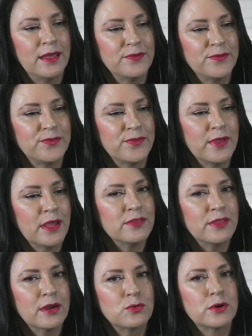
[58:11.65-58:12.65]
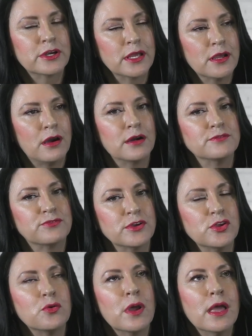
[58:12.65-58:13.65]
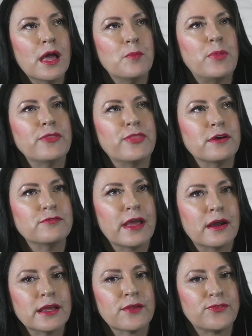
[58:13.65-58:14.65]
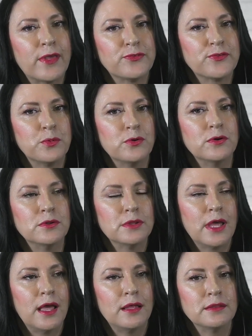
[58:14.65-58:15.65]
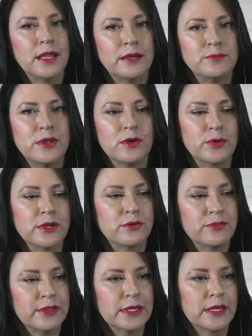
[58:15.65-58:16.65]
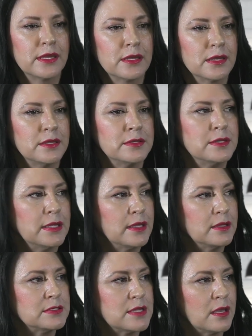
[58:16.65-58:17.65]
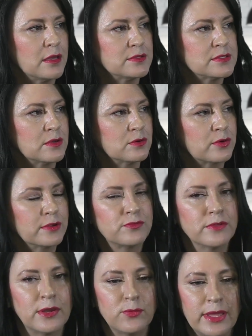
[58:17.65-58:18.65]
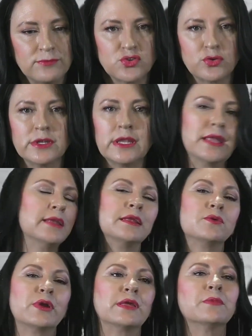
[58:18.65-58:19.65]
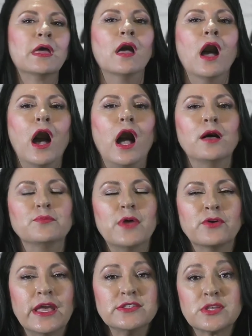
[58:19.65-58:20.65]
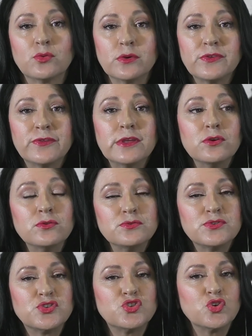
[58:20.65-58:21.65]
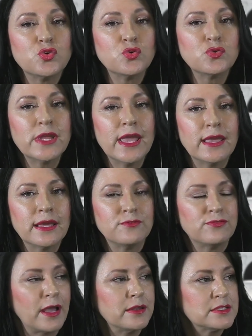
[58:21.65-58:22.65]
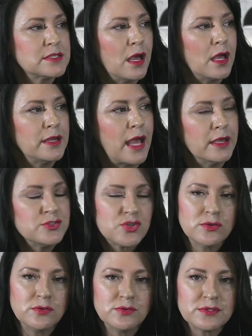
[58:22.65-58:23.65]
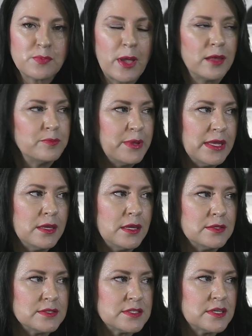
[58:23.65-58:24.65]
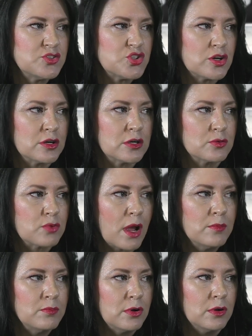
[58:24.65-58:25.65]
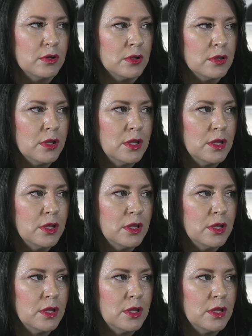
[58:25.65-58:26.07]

so they're working hard for you, but they're very accessible. Let them know what you're thinking, and so grateful that we have Jordan anyway. Okay, so we'll see you soon, and find us on iTunes, Podbean, Stitcher, Rumble,